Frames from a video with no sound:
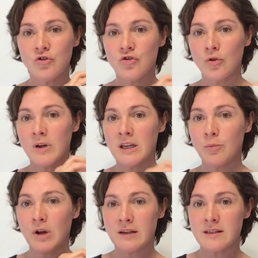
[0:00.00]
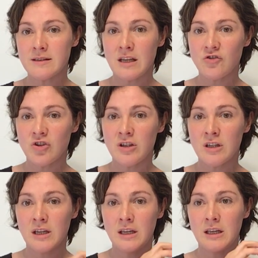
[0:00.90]
during a practice
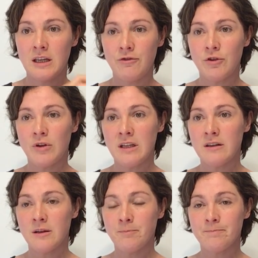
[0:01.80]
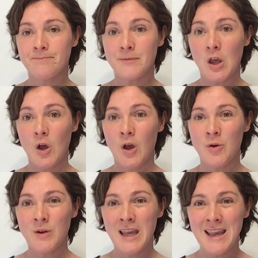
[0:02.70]
session if you need them.
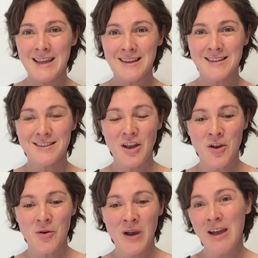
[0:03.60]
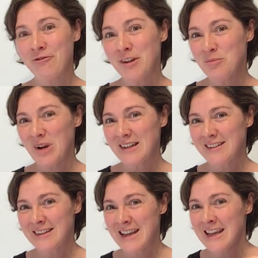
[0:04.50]
Okay, so have fun
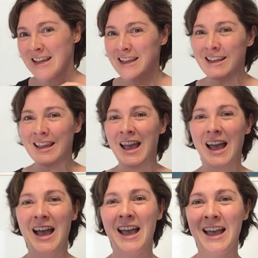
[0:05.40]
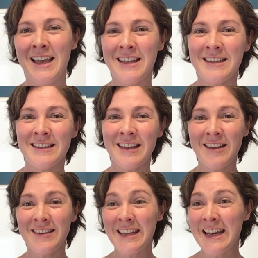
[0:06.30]
practicing, and
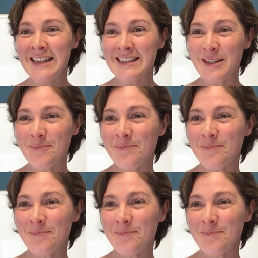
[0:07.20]
I'll see you later.